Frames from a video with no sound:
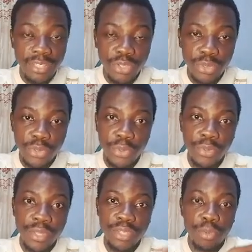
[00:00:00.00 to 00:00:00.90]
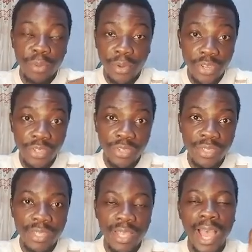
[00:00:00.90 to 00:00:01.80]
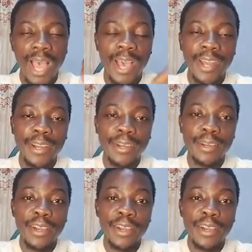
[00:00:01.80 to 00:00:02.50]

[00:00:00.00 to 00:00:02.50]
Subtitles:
to do these operations are